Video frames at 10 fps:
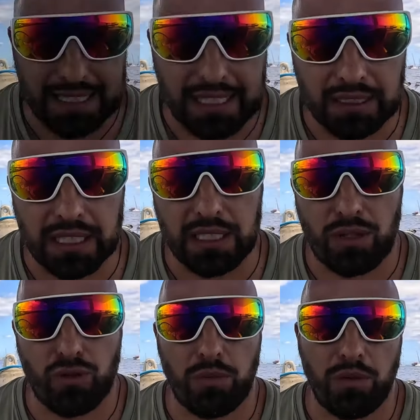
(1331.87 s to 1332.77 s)
can you use your
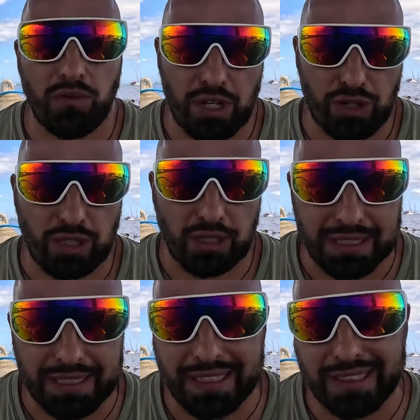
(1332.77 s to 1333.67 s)
fridge efficiently?
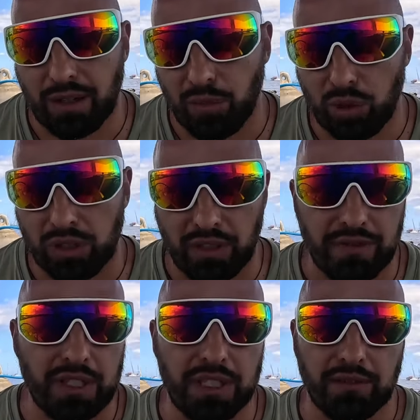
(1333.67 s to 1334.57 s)
There are a few
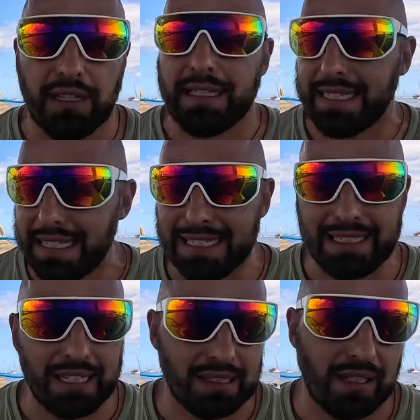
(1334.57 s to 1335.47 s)
methods. The key is
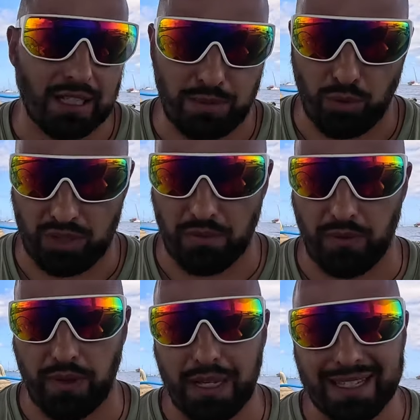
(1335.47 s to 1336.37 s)
ensuring that your fridge is
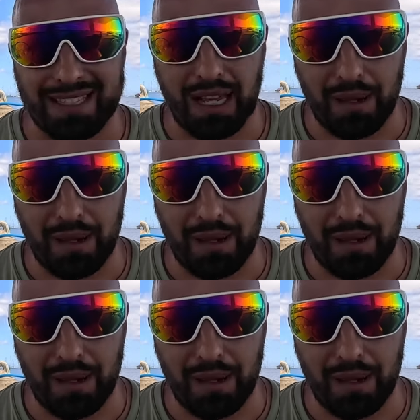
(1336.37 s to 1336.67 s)
operational.